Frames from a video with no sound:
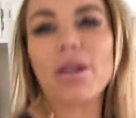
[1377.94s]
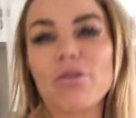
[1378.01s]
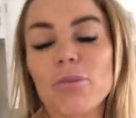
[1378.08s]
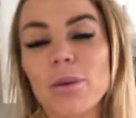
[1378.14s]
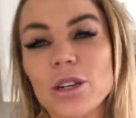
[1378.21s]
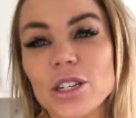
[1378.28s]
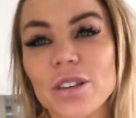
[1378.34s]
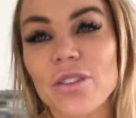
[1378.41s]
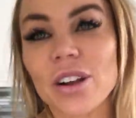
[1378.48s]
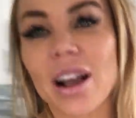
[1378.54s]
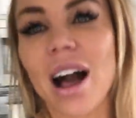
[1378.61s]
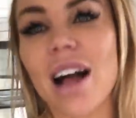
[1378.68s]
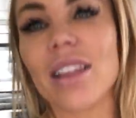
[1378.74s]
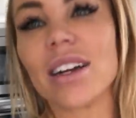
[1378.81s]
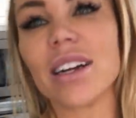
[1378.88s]
but I have a bunch of different
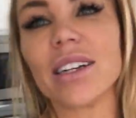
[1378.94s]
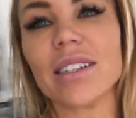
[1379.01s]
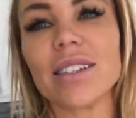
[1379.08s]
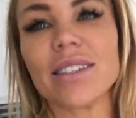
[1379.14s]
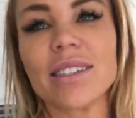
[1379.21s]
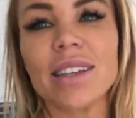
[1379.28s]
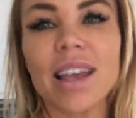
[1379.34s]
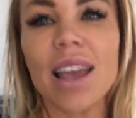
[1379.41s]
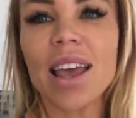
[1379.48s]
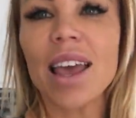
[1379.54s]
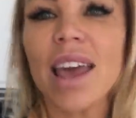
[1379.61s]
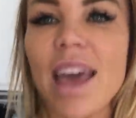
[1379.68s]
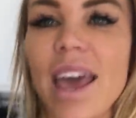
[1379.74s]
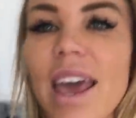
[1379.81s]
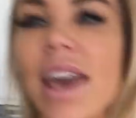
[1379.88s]
colors,
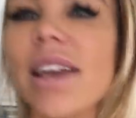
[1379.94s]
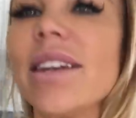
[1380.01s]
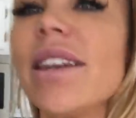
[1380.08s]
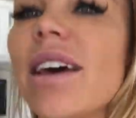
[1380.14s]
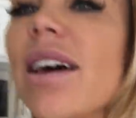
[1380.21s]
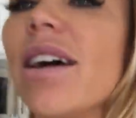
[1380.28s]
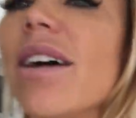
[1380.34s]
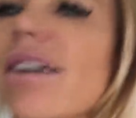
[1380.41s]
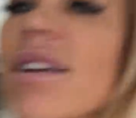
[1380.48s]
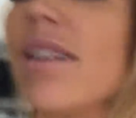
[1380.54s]
and uh,